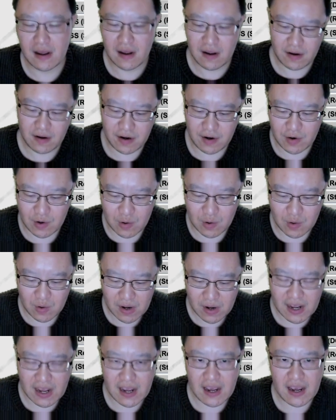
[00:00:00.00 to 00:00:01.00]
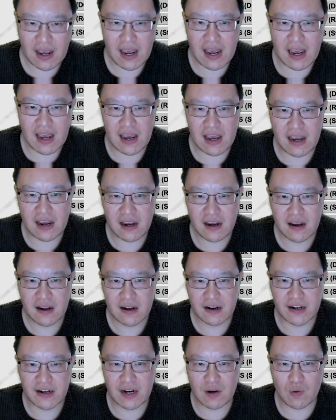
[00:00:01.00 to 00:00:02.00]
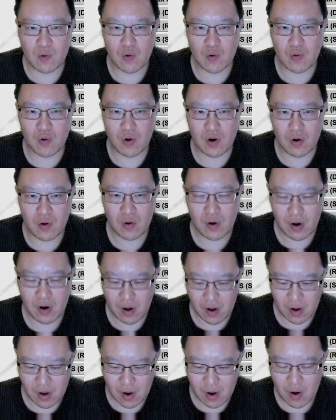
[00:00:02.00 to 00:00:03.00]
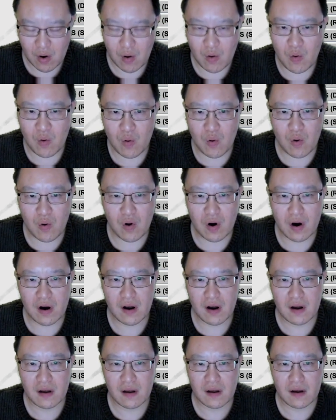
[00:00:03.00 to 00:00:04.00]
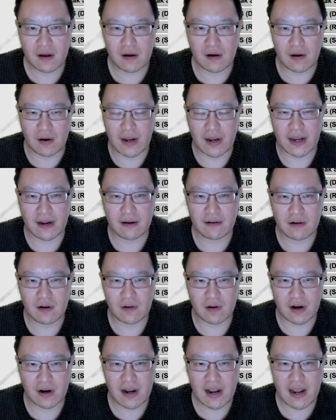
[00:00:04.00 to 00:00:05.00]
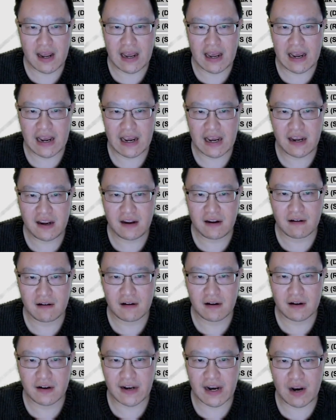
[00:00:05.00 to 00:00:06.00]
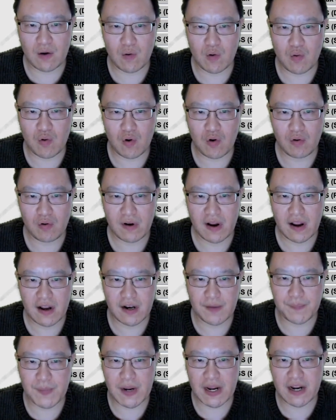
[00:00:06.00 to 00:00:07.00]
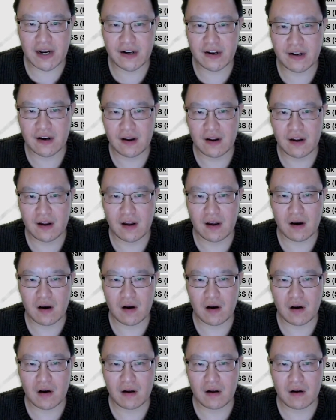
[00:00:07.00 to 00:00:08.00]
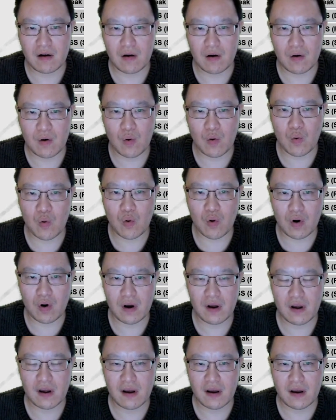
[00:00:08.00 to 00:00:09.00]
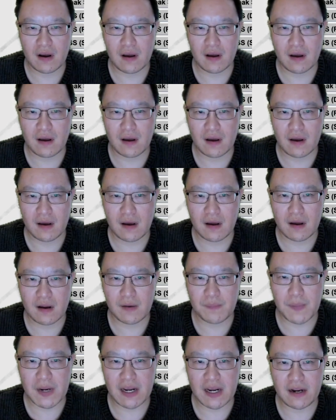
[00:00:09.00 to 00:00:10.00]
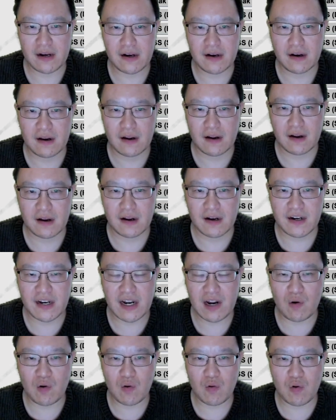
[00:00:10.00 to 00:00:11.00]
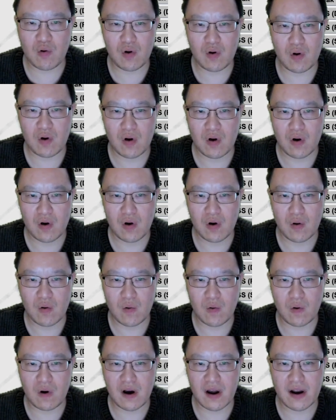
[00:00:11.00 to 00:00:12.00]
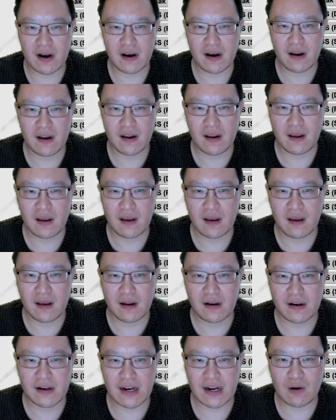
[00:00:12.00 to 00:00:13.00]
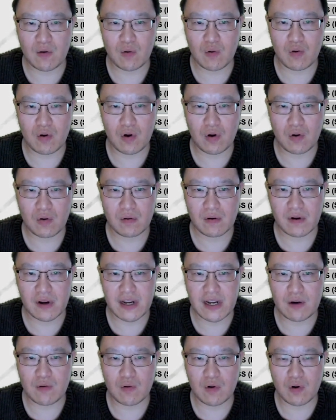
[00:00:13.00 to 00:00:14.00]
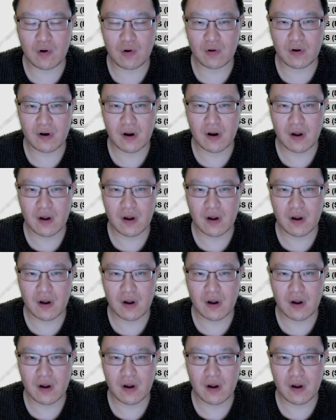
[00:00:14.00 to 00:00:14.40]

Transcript: You can do A, single quote, or, okay, hold on, A, single quote, space, or, space, single quote, 1, single quote, equals,